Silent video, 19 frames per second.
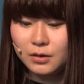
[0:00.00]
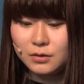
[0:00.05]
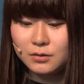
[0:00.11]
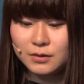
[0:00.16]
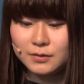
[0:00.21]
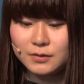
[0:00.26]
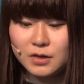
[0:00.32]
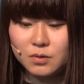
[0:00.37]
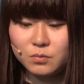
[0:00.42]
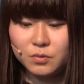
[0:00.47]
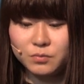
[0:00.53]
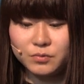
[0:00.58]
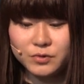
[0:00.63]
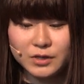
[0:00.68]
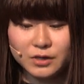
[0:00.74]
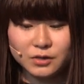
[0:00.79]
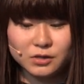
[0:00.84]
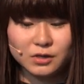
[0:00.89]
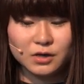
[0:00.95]
The sum of
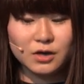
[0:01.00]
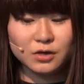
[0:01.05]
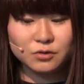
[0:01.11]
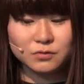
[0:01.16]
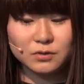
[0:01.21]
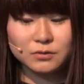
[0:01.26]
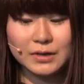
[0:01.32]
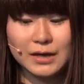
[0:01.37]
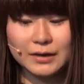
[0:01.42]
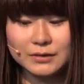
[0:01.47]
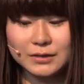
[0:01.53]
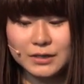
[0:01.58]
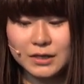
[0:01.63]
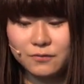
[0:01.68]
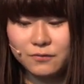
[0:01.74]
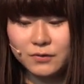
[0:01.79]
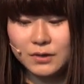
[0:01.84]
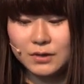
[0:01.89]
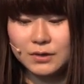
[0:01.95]
such casual
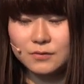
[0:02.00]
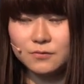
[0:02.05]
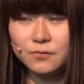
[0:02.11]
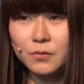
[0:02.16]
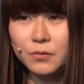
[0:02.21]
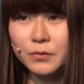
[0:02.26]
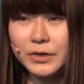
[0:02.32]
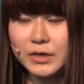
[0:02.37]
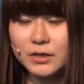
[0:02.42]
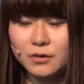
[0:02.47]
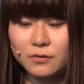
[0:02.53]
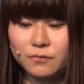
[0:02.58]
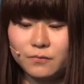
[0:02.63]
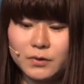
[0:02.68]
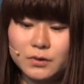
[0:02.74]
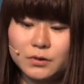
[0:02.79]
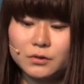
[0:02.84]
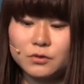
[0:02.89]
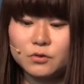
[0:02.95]
activities for
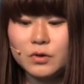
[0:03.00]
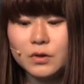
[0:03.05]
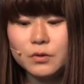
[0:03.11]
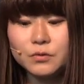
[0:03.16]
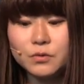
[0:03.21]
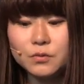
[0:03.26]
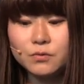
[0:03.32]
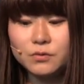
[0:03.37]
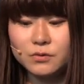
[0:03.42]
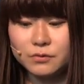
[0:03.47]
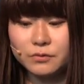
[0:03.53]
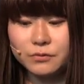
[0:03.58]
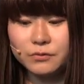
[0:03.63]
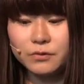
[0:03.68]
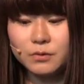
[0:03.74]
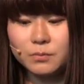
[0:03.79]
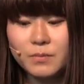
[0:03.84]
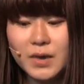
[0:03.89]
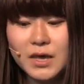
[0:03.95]
individual
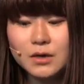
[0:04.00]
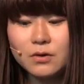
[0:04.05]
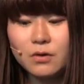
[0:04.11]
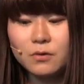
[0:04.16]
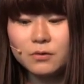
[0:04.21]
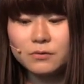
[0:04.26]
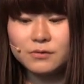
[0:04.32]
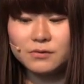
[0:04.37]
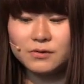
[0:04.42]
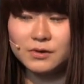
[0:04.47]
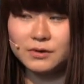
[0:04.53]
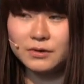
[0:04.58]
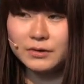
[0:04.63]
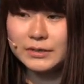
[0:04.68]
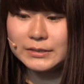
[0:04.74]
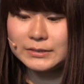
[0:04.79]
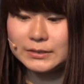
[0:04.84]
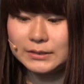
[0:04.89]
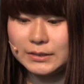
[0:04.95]
users may cause
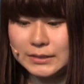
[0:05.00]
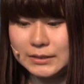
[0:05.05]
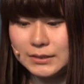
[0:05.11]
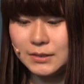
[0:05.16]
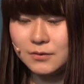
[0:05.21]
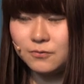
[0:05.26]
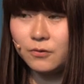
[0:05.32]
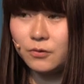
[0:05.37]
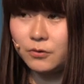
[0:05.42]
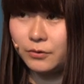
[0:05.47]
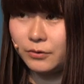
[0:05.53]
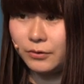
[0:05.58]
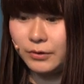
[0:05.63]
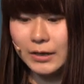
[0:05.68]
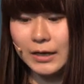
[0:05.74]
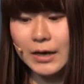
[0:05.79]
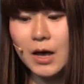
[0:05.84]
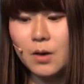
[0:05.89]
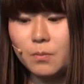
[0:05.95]
serious risk for
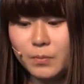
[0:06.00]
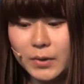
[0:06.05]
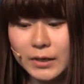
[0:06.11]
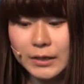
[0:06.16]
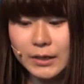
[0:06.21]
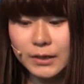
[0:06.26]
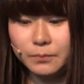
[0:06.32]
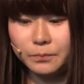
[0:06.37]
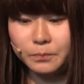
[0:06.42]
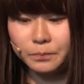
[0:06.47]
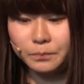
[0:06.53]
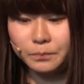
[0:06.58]
the company.